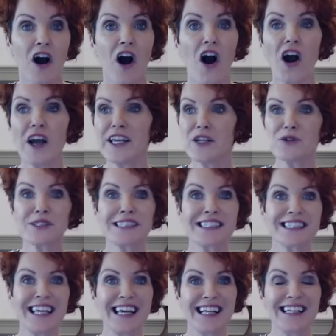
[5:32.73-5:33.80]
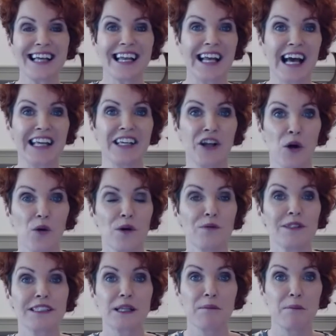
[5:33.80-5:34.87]
I used to think that, it
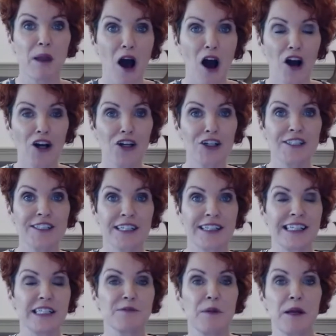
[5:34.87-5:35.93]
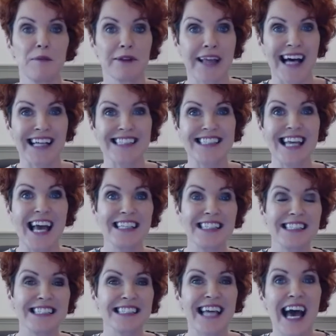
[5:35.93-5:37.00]
was the bloggers and these people that had tens
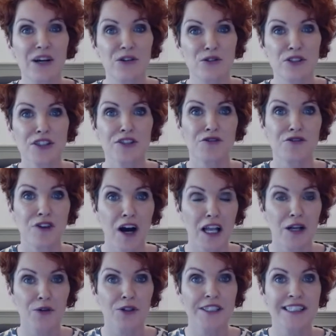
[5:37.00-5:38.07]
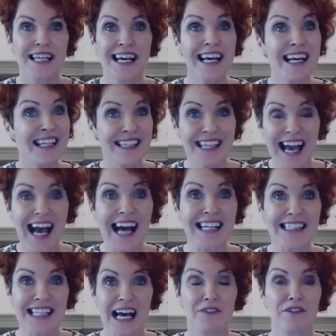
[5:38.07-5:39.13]
of thousands of followers, that you had
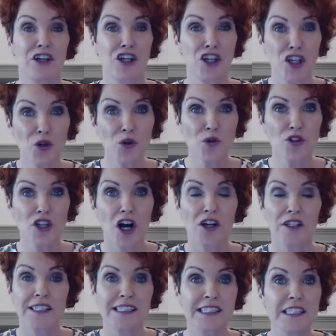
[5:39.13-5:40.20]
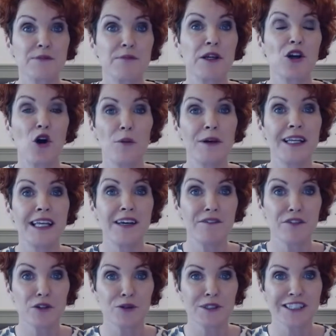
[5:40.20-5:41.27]
to have a huge audience to become an
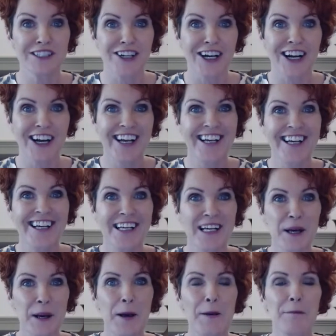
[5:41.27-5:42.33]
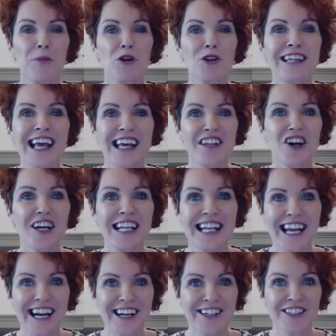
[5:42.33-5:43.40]
influencer. But then I
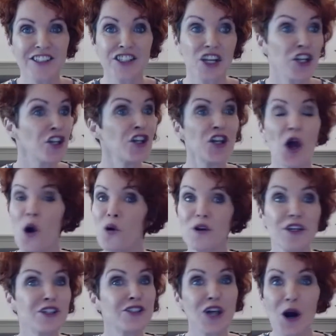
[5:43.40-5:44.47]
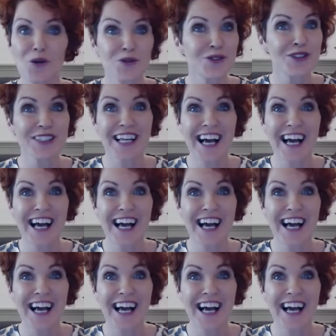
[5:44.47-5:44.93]
learned, no, you don't.